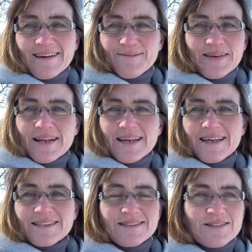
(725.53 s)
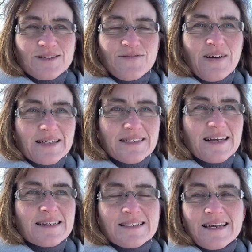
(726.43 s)
I mean, it is just
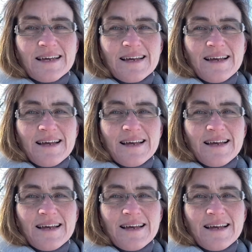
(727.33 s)
fascinating,